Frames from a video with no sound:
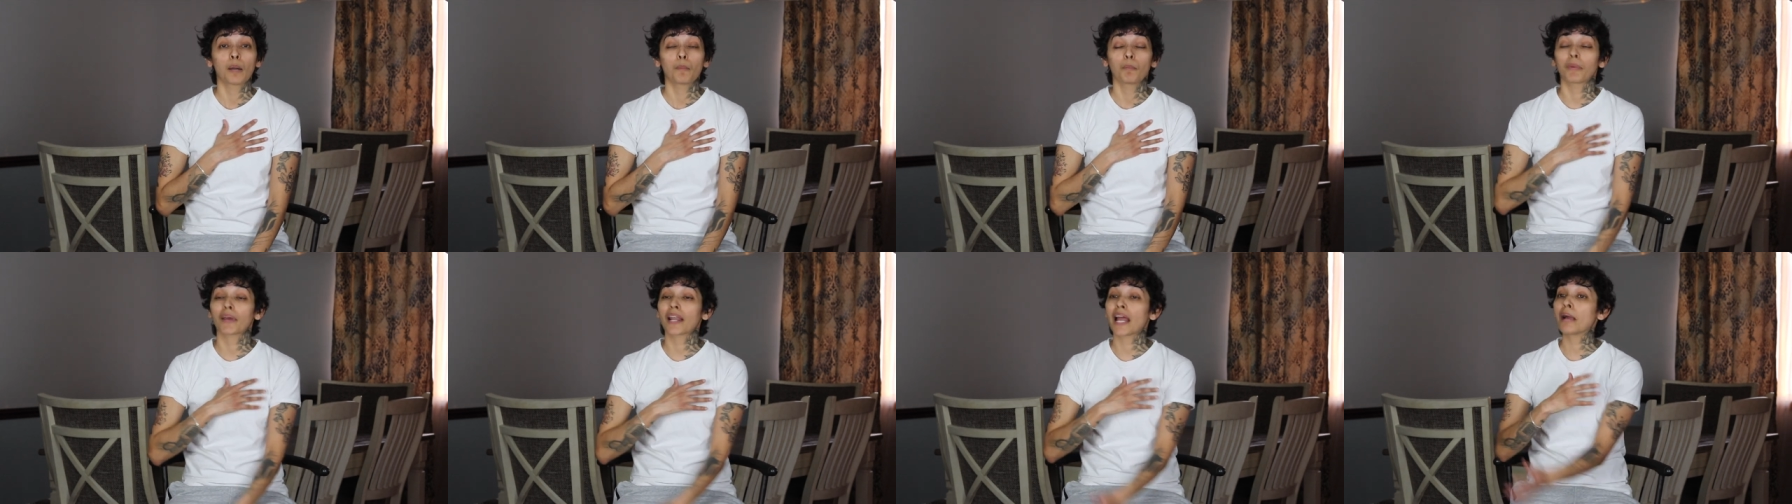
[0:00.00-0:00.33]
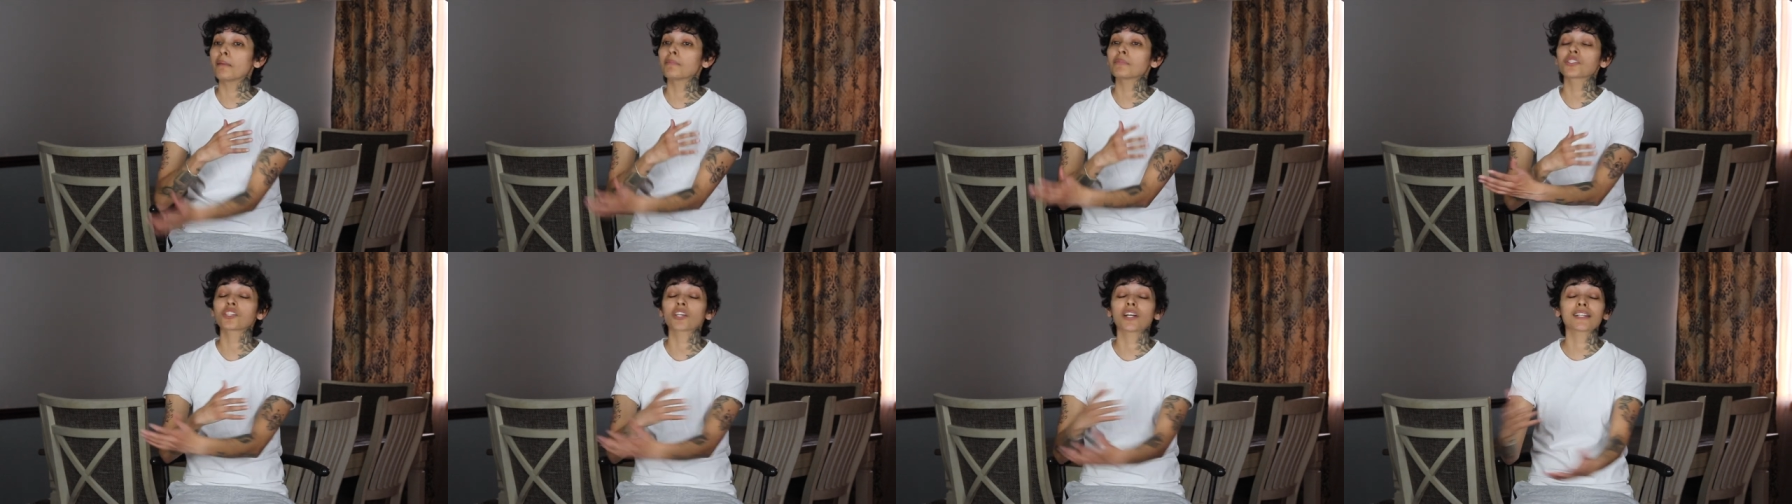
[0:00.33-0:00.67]
but
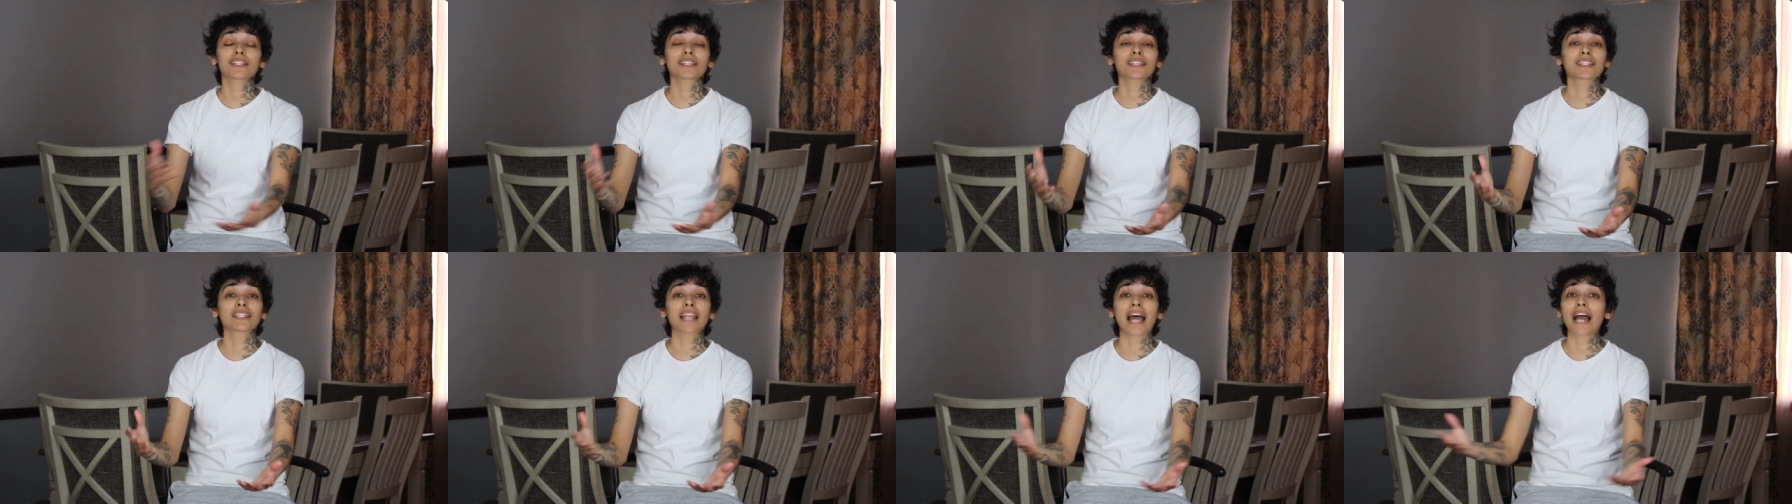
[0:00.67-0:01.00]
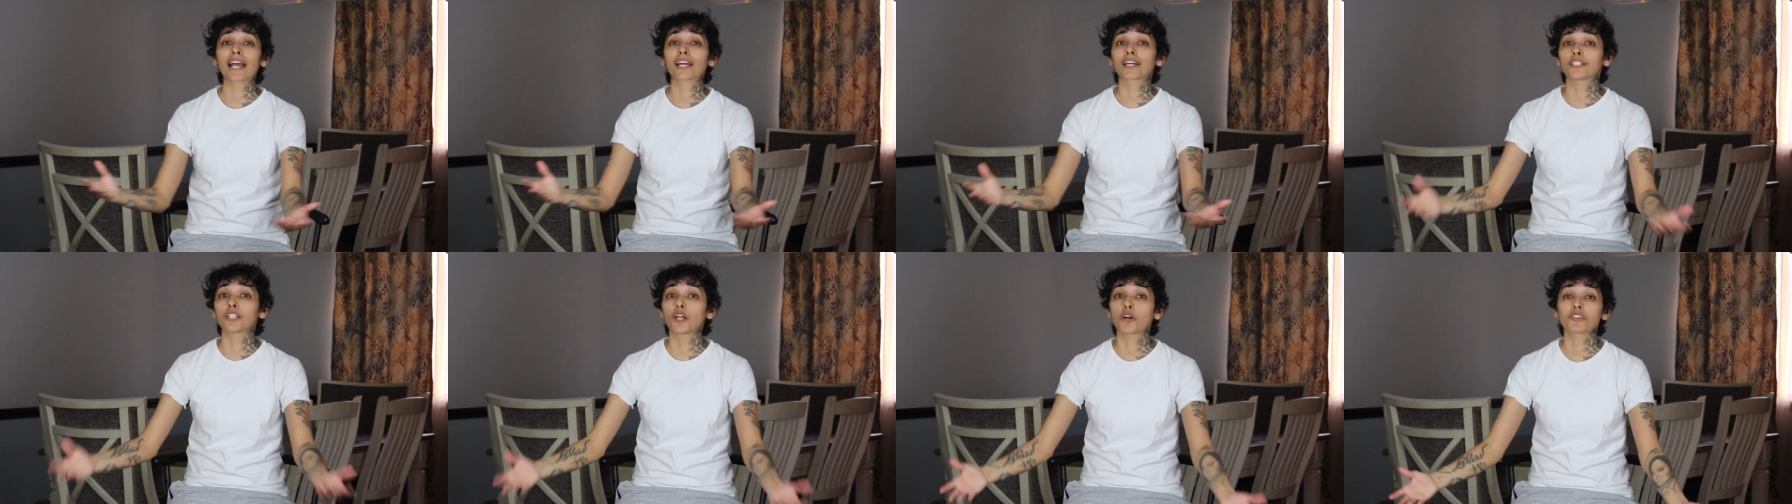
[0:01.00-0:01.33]
I'm just
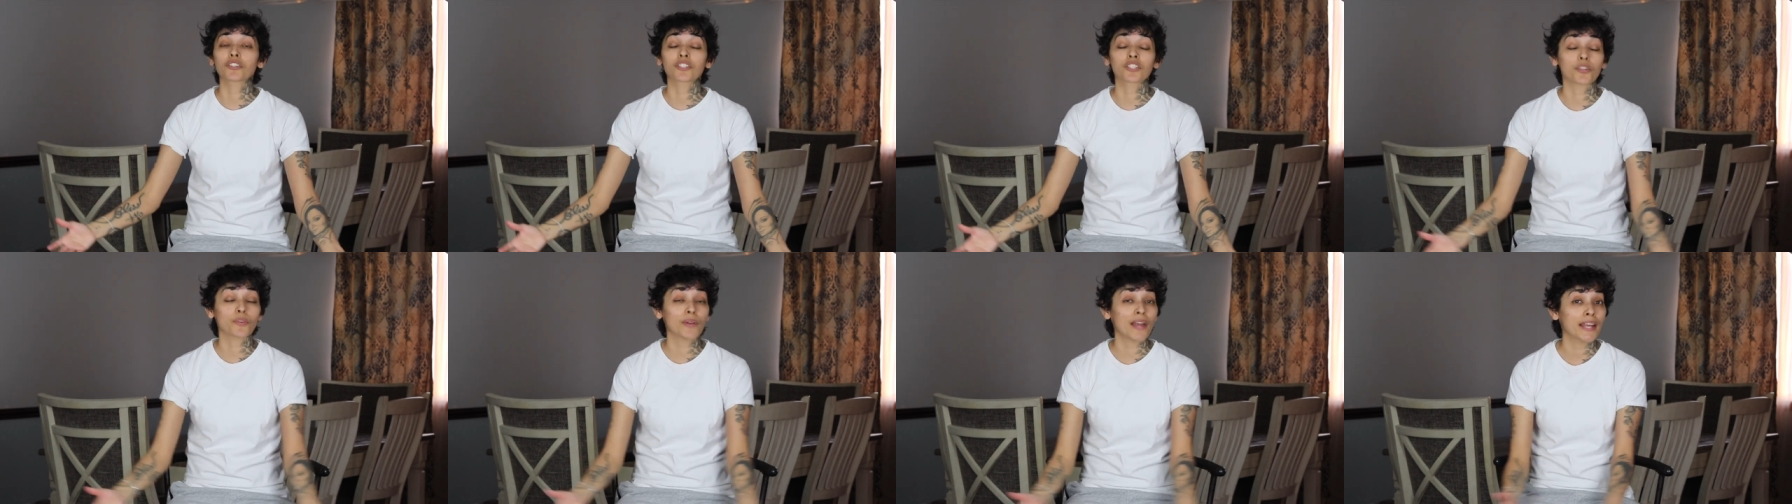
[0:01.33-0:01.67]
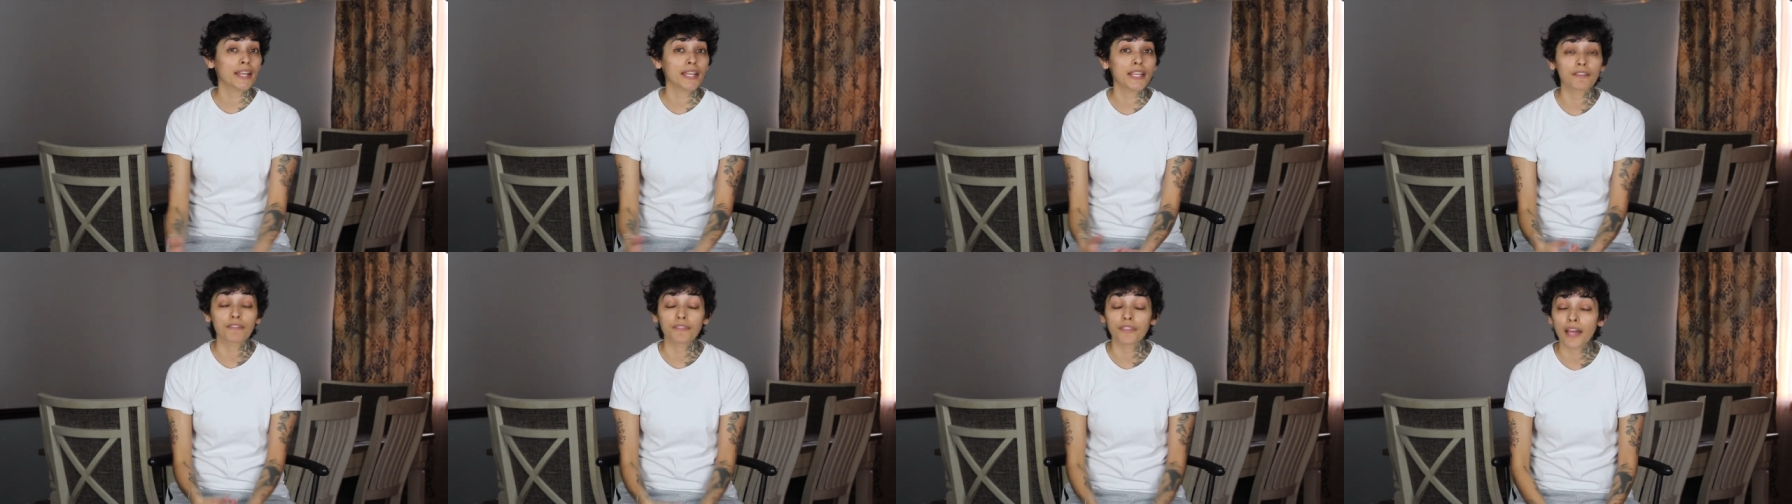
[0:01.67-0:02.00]
not close to
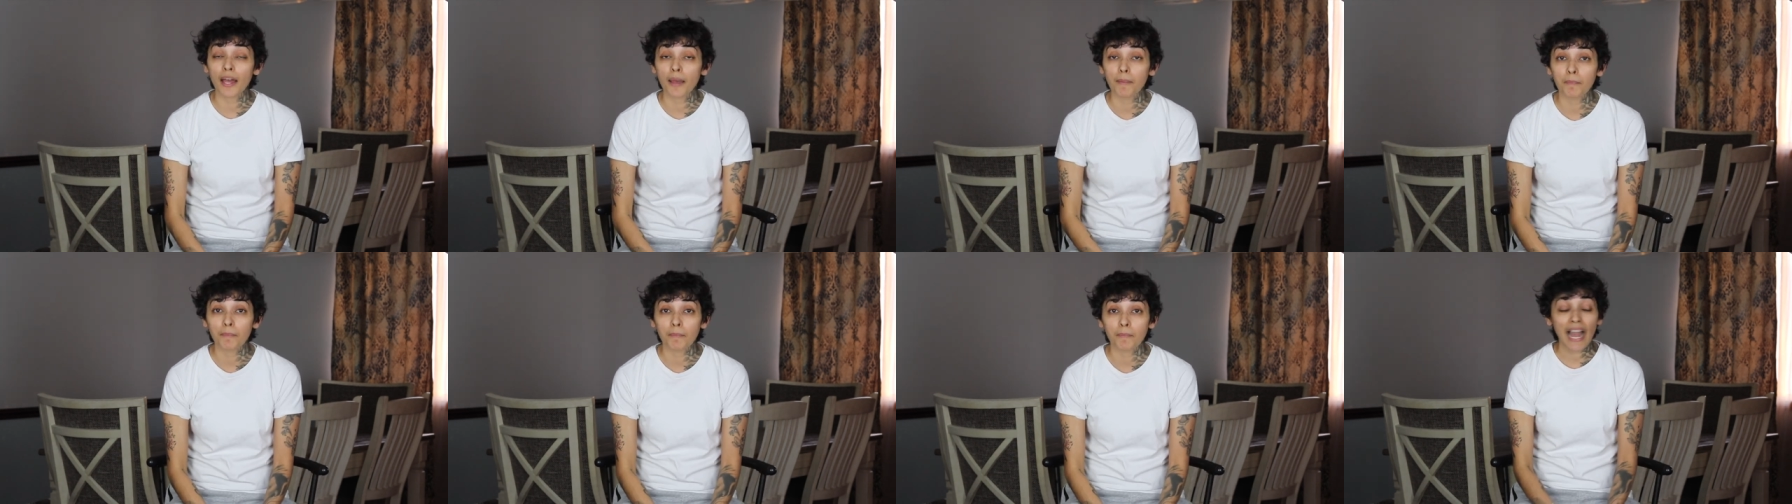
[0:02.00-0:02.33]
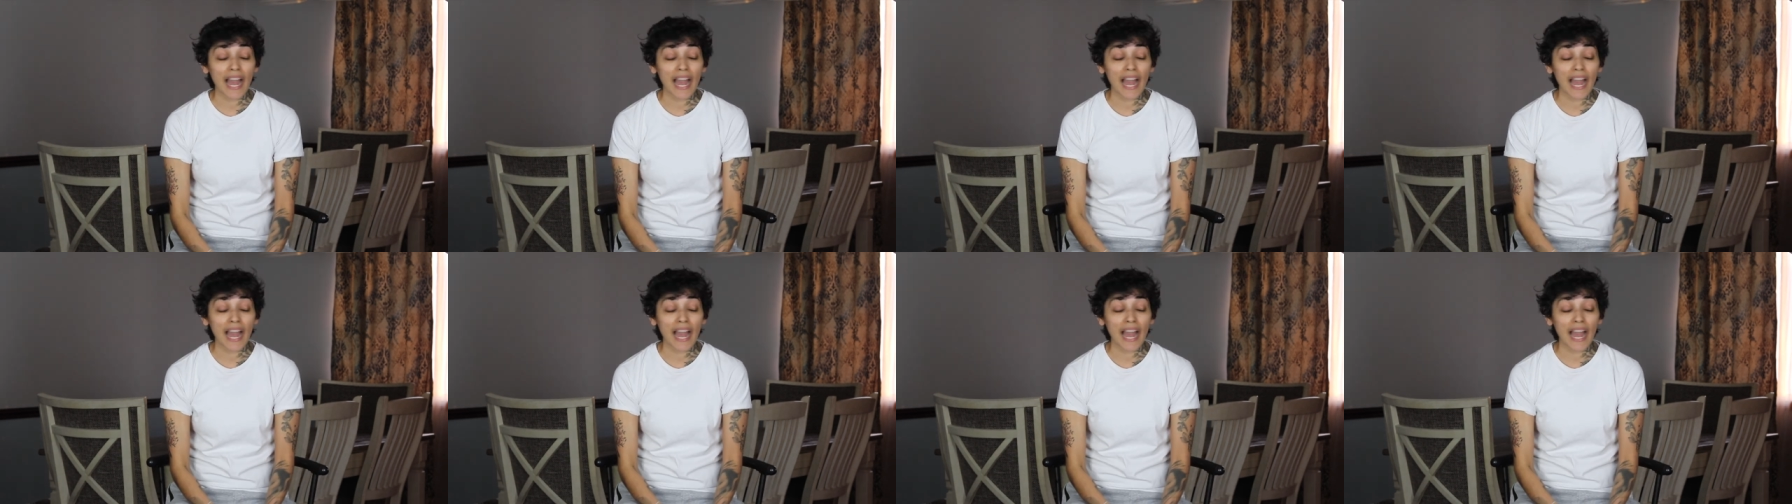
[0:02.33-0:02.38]
any of them.